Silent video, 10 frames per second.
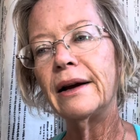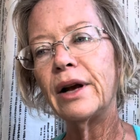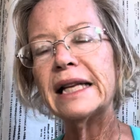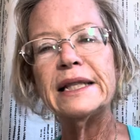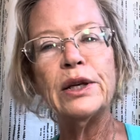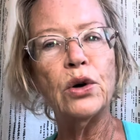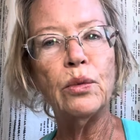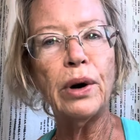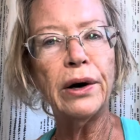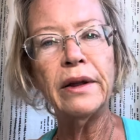considered
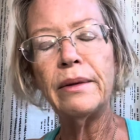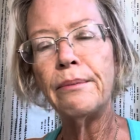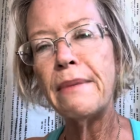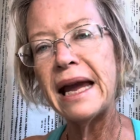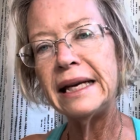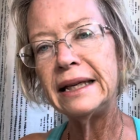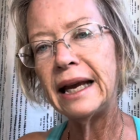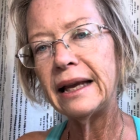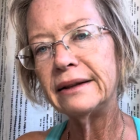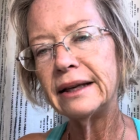part of the
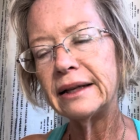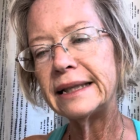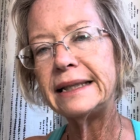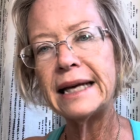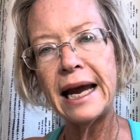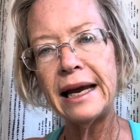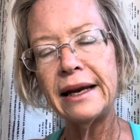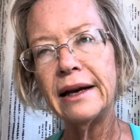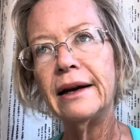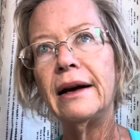mainstay
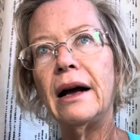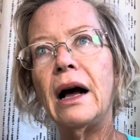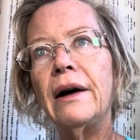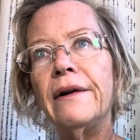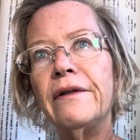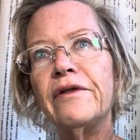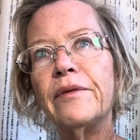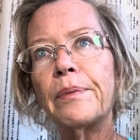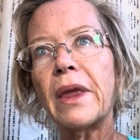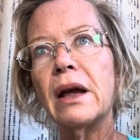of
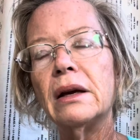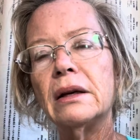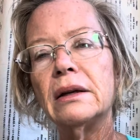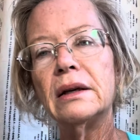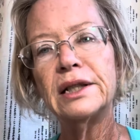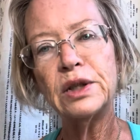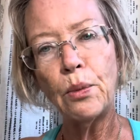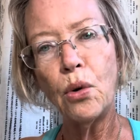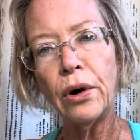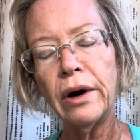
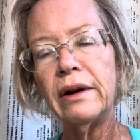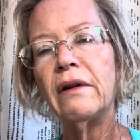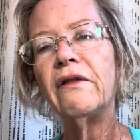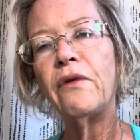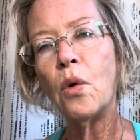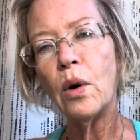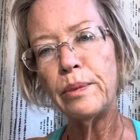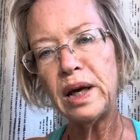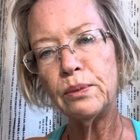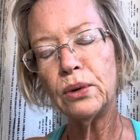support for
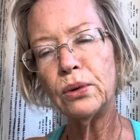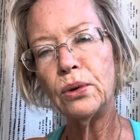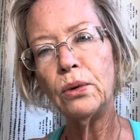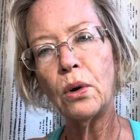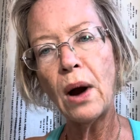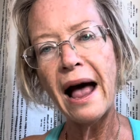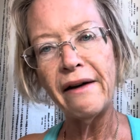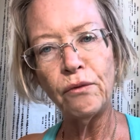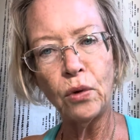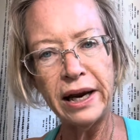people who
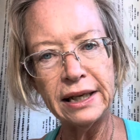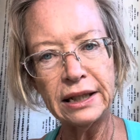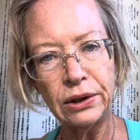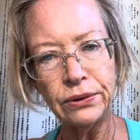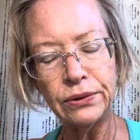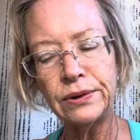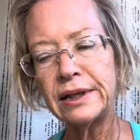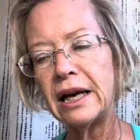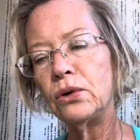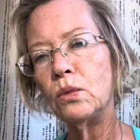have weight to lose
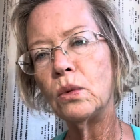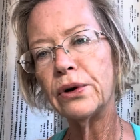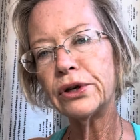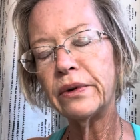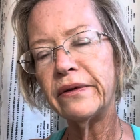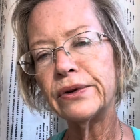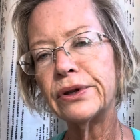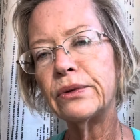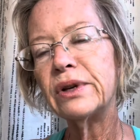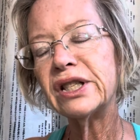and who want to reverse
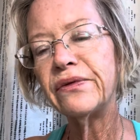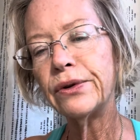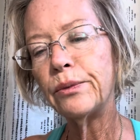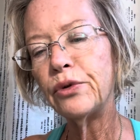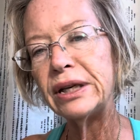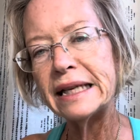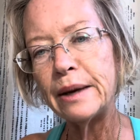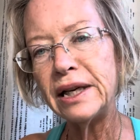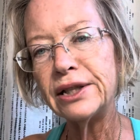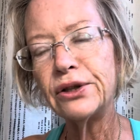the risk for
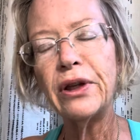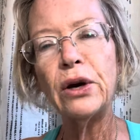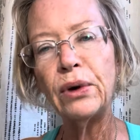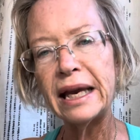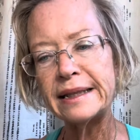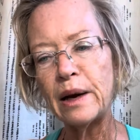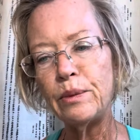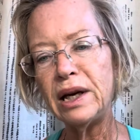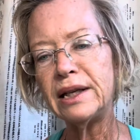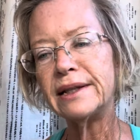prediabetes so they don't get
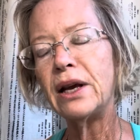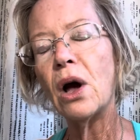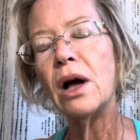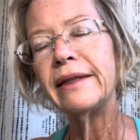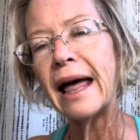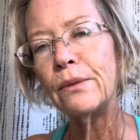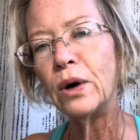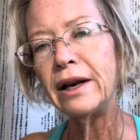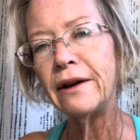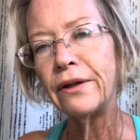diabetes.
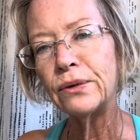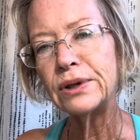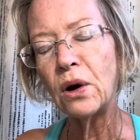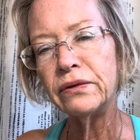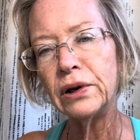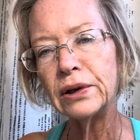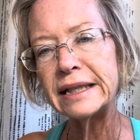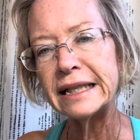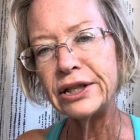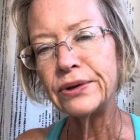One of those overlooked
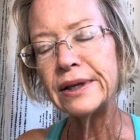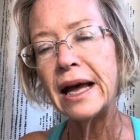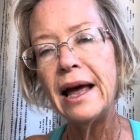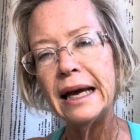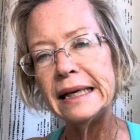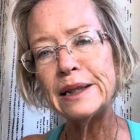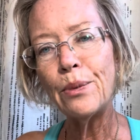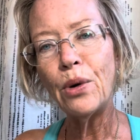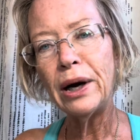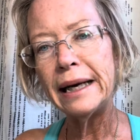issues is
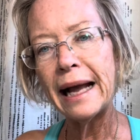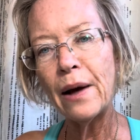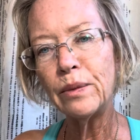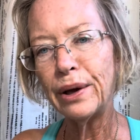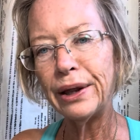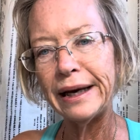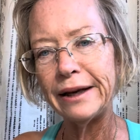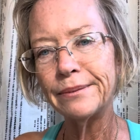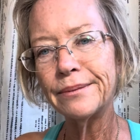support and accountability.